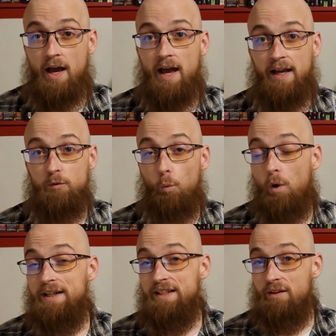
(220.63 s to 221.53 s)
and
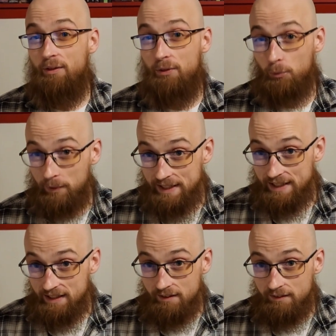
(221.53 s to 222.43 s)
one in
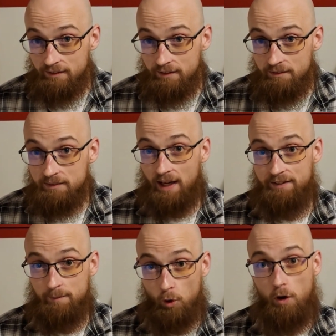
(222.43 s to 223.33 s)
three got
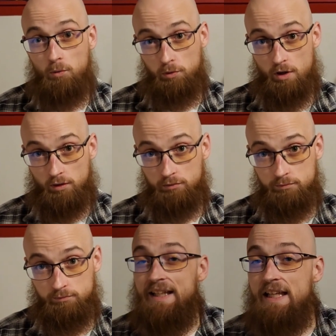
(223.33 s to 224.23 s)
them all wrong.
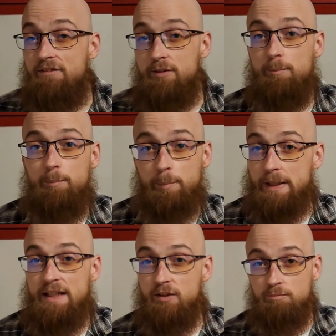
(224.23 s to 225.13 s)
Even
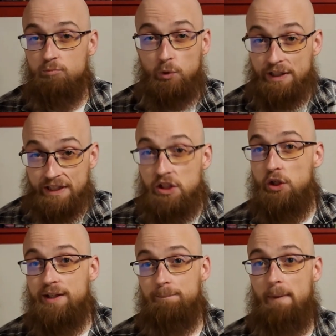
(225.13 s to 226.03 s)
being really
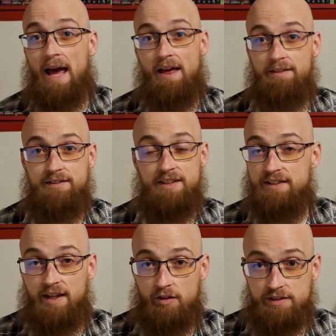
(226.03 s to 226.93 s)
good at math didn't
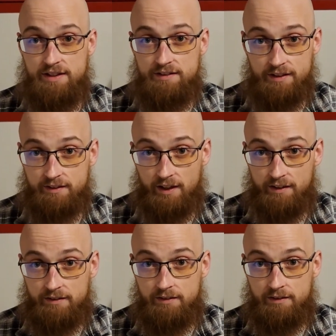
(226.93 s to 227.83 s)
guarantee
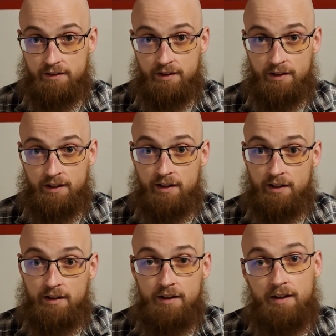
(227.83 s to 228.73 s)
success.
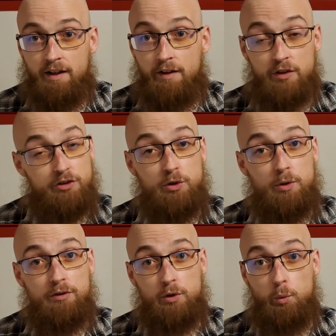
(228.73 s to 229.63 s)
The
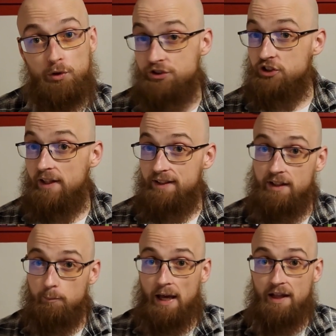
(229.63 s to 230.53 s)
students who were
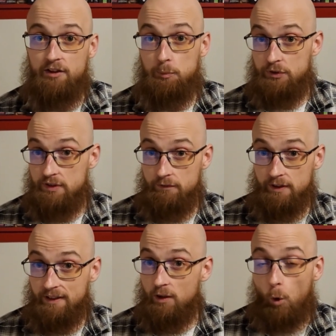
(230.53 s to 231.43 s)
studying math
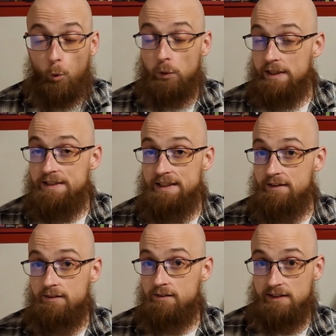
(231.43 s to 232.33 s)
specifically only did
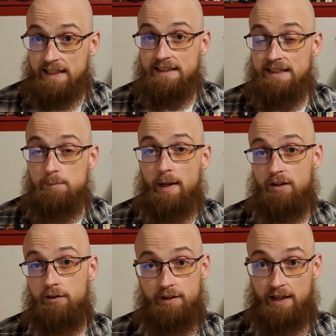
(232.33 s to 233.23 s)
slightly
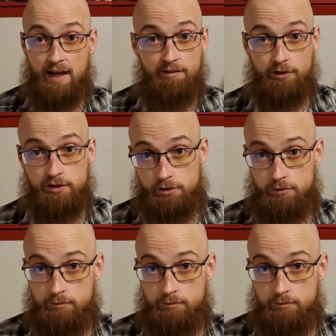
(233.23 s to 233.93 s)
better than average.